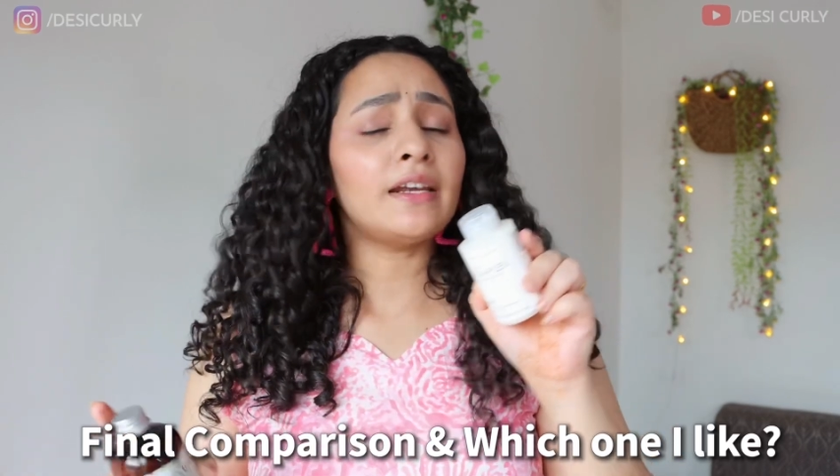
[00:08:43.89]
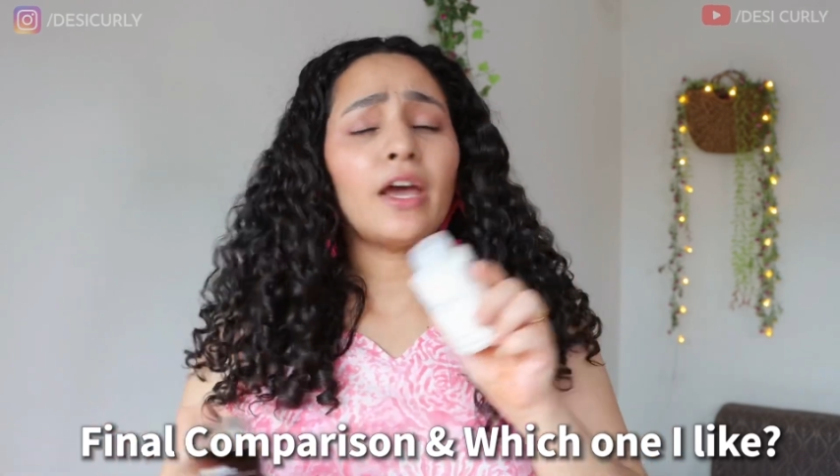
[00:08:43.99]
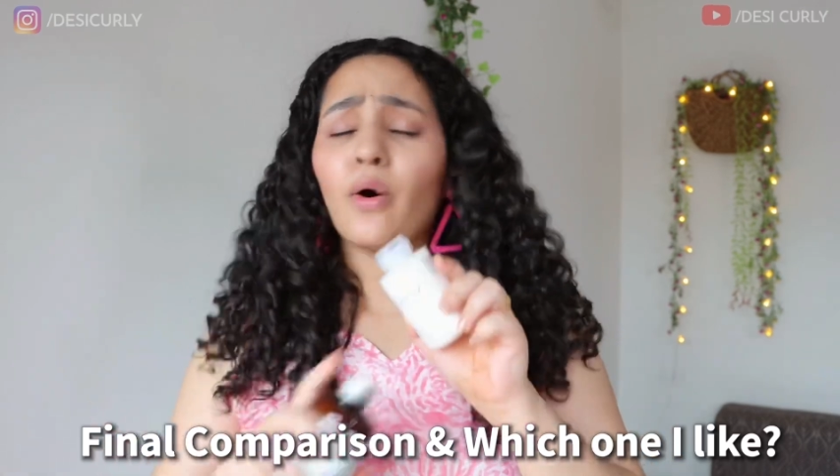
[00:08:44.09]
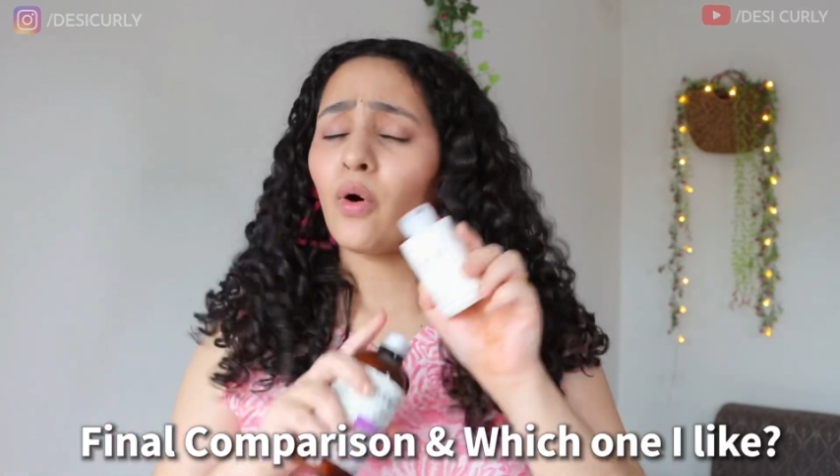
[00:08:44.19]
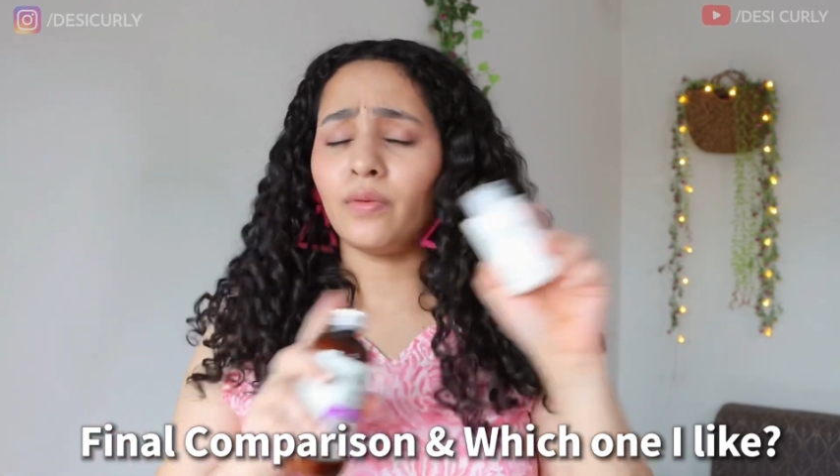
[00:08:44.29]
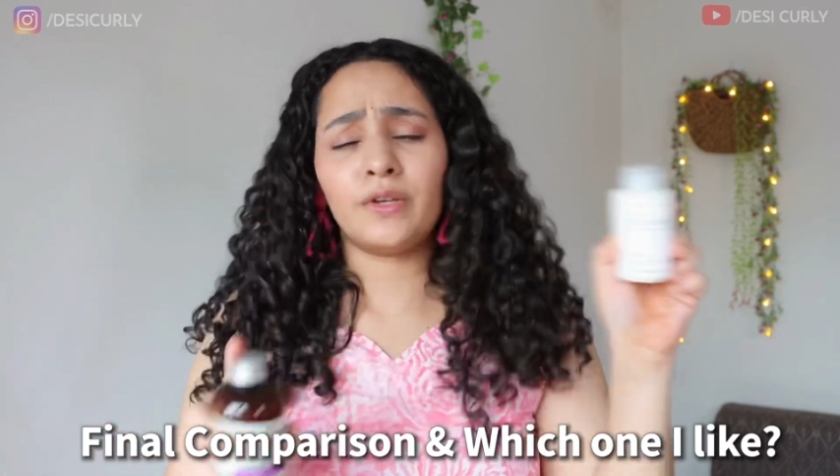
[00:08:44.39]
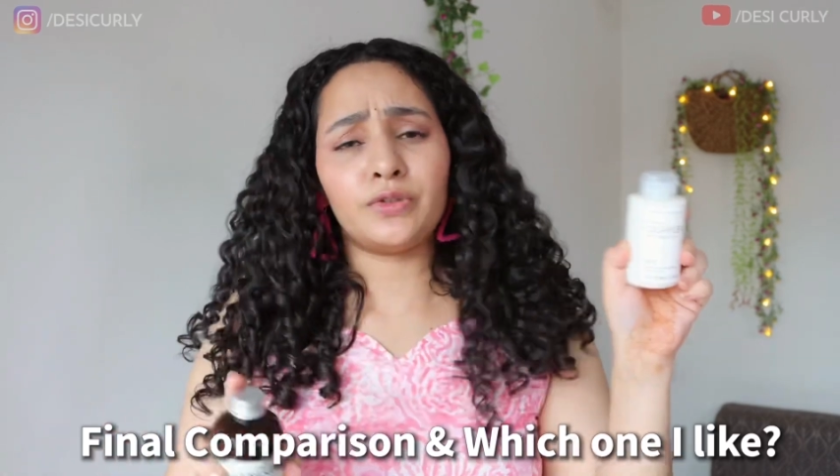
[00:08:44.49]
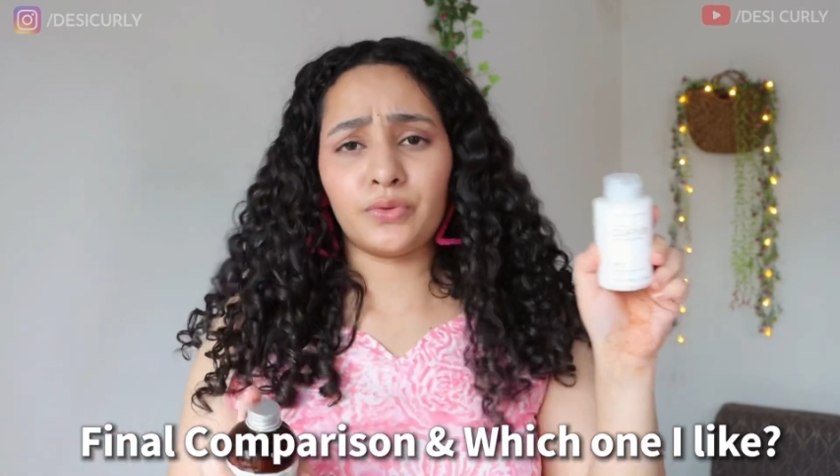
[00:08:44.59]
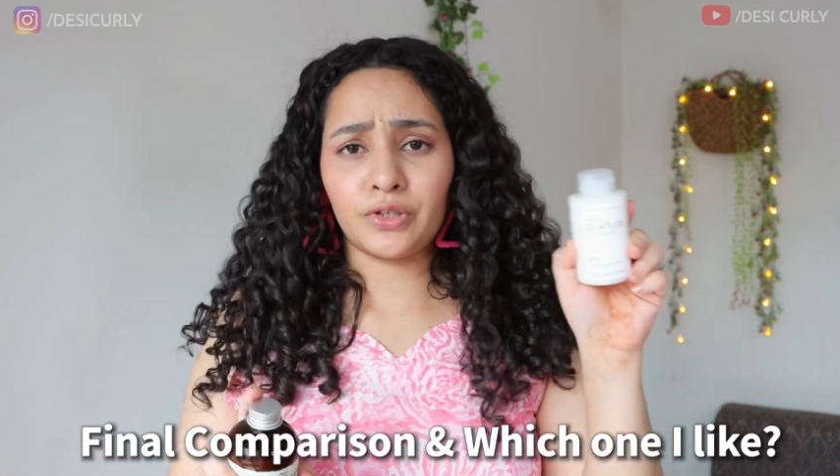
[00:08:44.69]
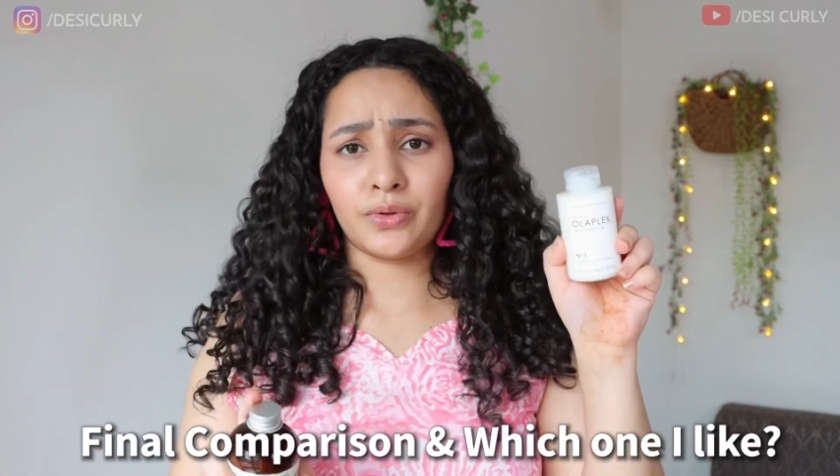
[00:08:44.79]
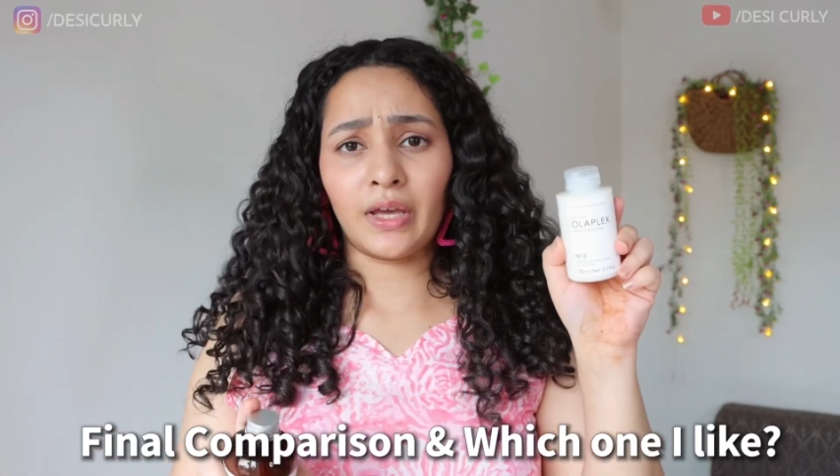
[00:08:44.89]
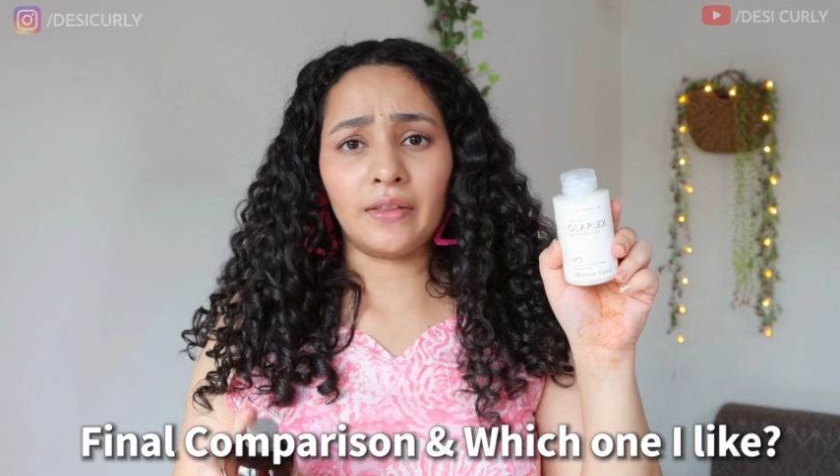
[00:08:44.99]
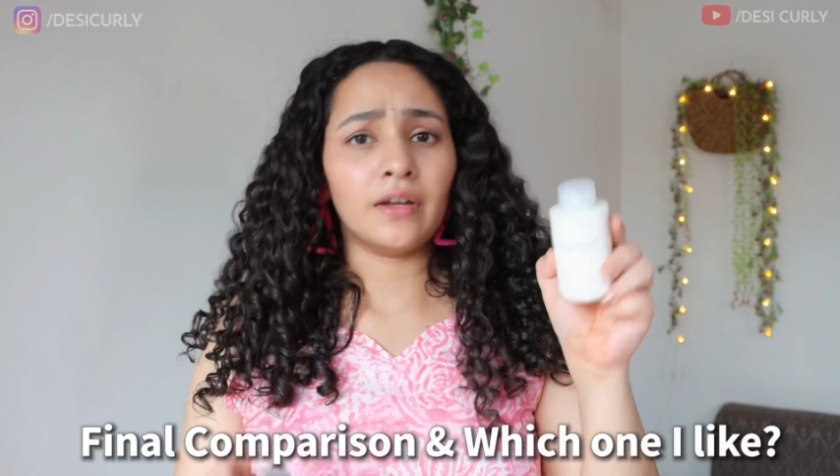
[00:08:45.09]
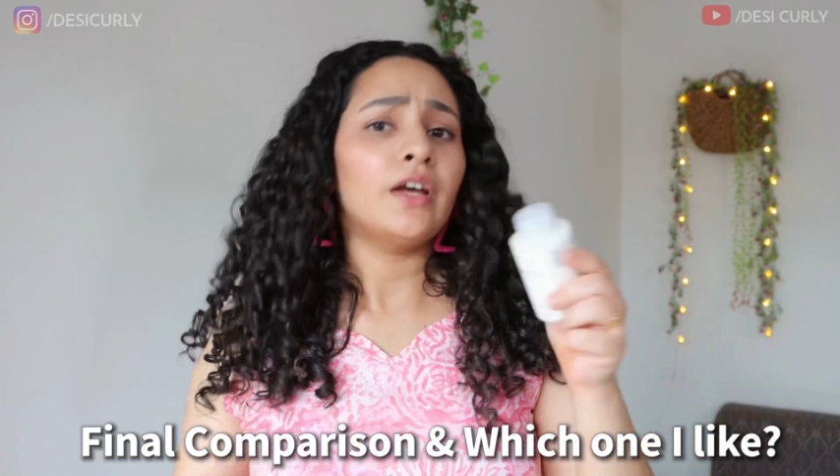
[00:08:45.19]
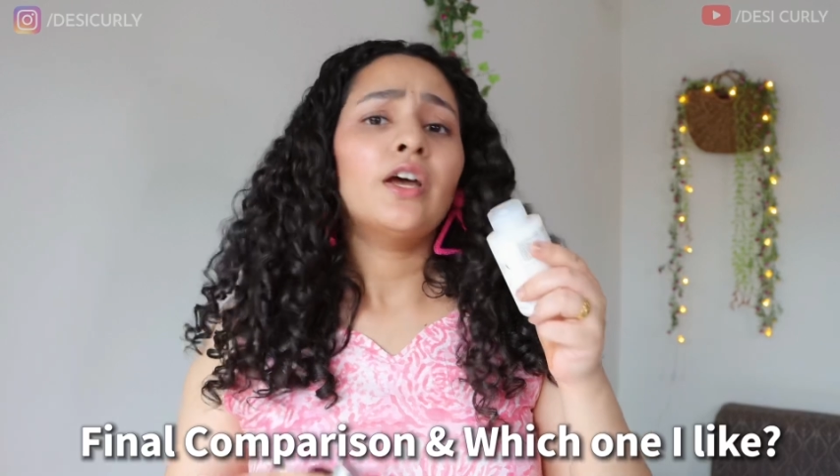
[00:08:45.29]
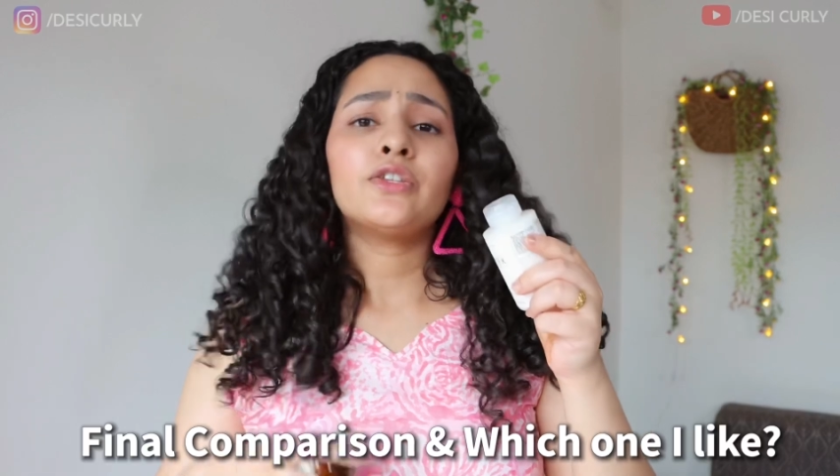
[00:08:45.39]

and I always use it together.